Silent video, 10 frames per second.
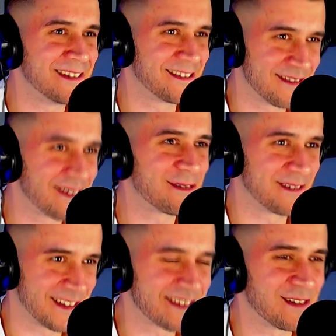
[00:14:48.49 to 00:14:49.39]
yeah, well,
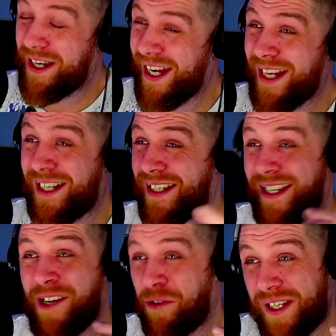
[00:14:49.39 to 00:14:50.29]
so what I did, because I
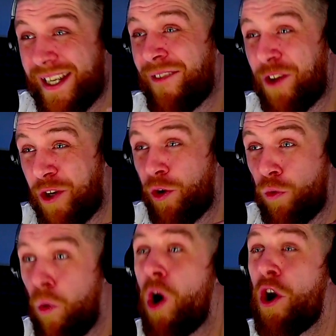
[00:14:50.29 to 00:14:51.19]
didn't understand that you could
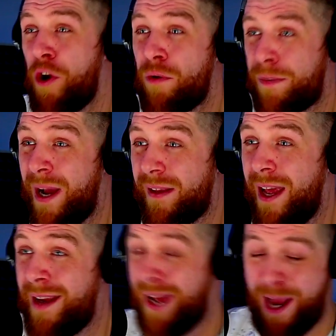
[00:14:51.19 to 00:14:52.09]
quarter notes back
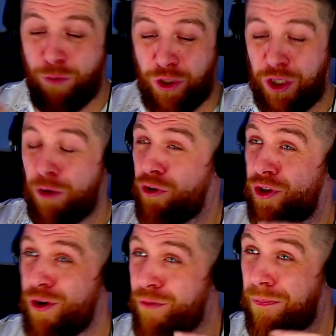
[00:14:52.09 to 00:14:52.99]
then, I would do
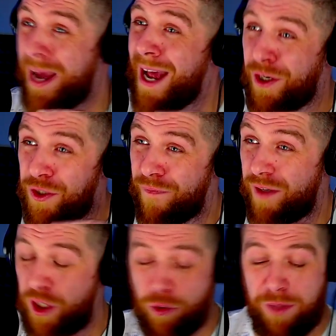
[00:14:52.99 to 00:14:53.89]
2 patterns of...
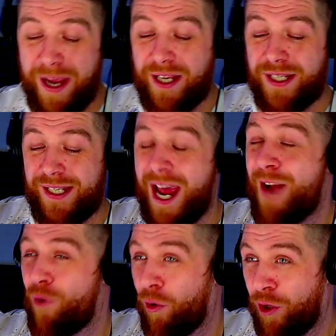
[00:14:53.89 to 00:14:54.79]
So to make a snare
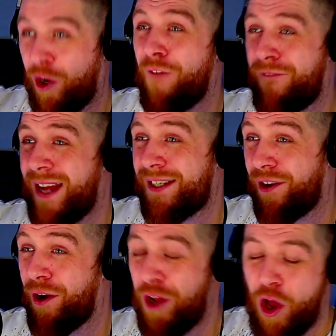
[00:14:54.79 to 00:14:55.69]
roll that got
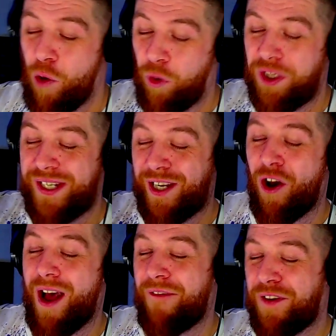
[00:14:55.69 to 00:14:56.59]
faster, once it
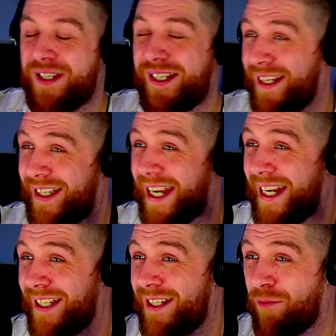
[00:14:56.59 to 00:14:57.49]
got after
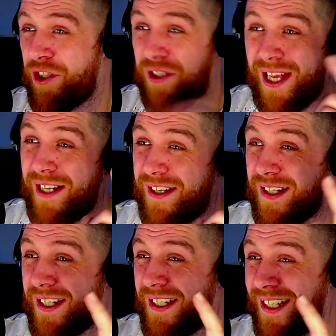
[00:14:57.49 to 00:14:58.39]
16s, which is like...
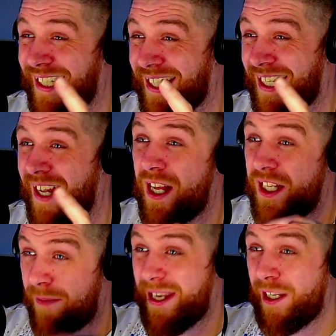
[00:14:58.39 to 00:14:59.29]

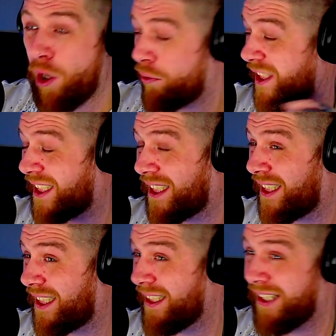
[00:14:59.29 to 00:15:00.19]
To make it go
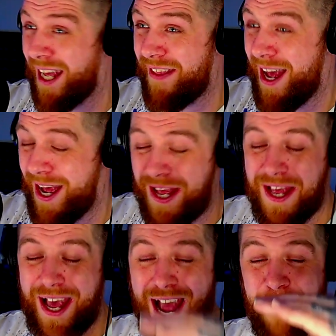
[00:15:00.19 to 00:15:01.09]
like that,
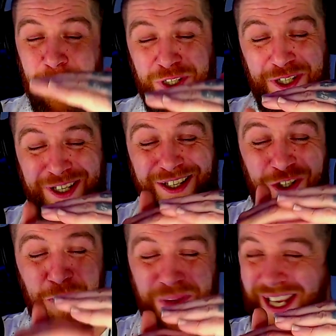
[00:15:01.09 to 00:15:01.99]
I would
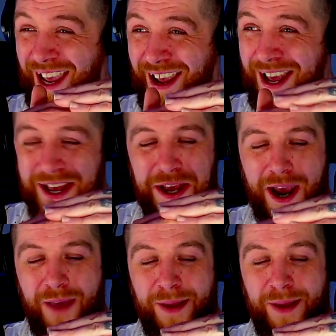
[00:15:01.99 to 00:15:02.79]
duplicate it and